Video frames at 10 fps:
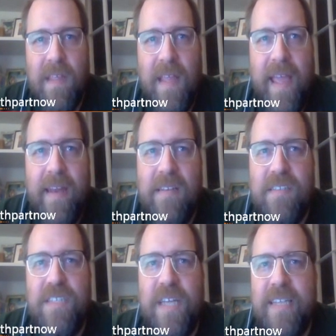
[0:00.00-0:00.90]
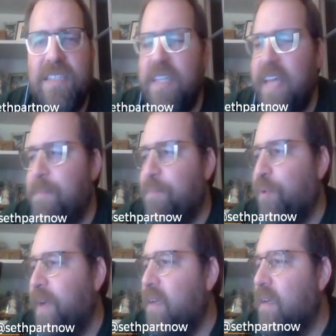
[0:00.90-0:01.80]
And to that
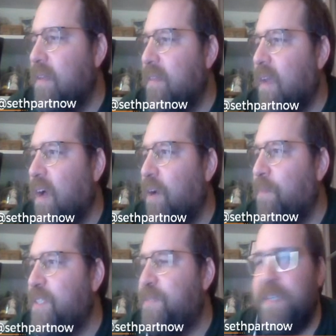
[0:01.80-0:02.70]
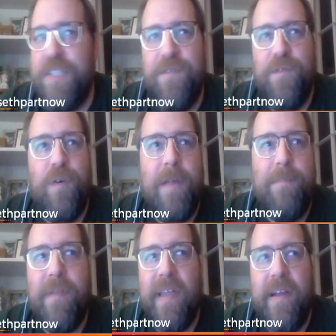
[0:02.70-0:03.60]
point, especially for a
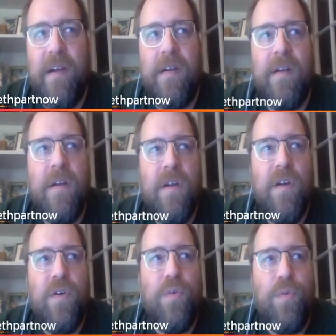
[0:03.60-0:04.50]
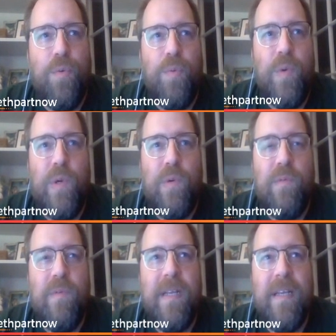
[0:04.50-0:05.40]
player
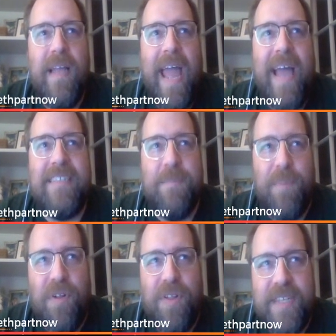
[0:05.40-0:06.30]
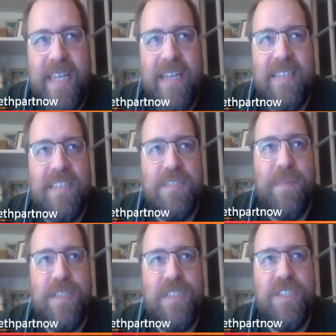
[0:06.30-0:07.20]
who has the ball in his hands as
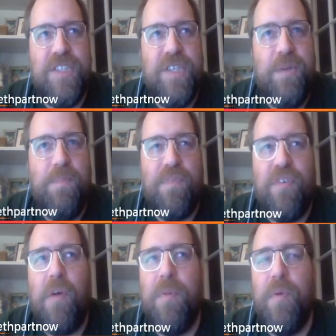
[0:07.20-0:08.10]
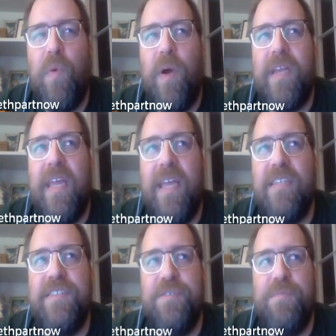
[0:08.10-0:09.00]
much as you probably want
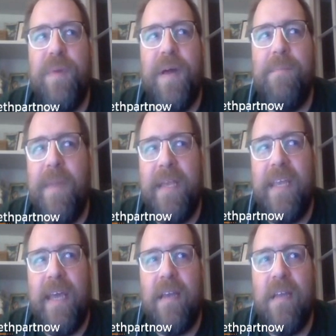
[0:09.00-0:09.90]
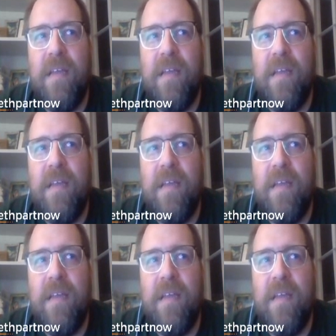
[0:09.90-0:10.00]
Cade to, but might get,